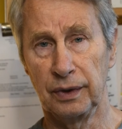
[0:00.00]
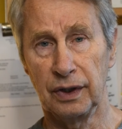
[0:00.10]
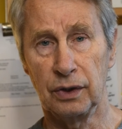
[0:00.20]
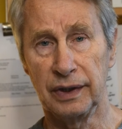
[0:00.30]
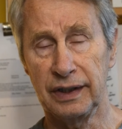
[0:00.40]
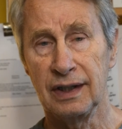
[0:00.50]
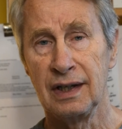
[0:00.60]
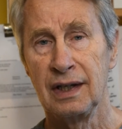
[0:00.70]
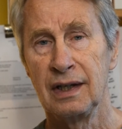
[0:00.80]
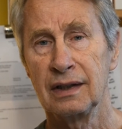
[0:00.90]
agree
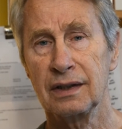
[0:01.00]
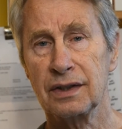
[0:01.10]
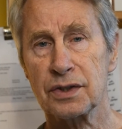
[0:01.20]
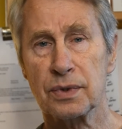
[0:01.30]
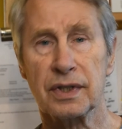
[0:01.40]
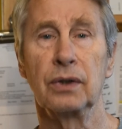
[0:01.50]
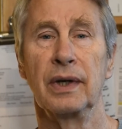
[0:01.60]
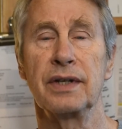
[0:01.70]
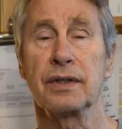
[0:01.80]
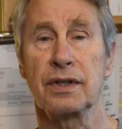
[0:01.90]
that this was a
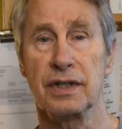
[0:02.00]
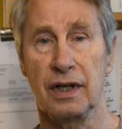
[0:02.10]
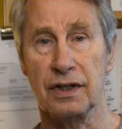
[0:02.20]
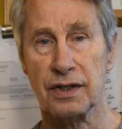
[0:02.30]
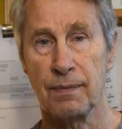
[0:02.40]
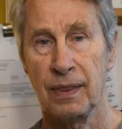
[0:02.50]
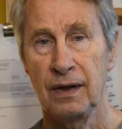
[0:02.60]
great success.